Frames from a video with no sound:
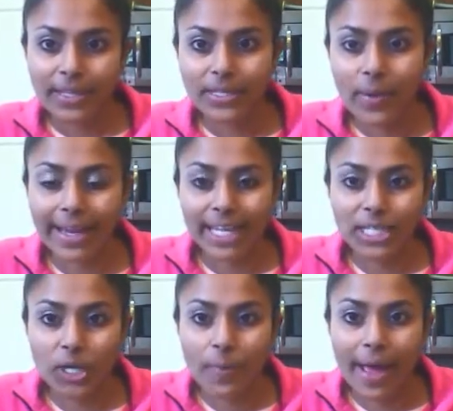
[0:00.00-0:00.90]
So I
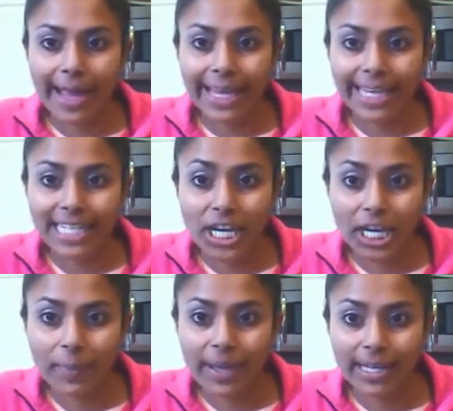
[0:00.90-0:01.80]
need to go back and
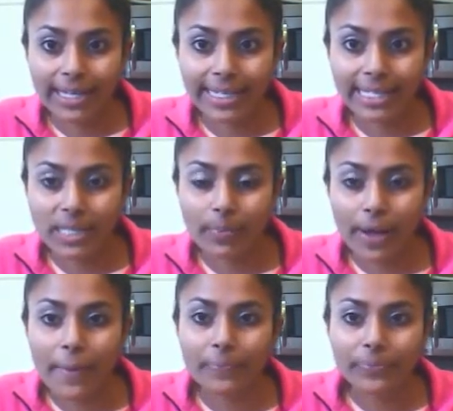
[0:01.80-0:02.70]
check on my onions,
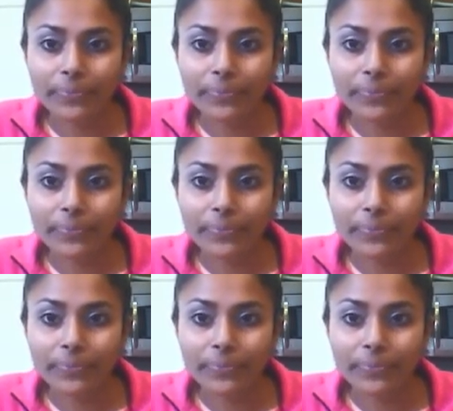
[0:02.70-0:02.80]
but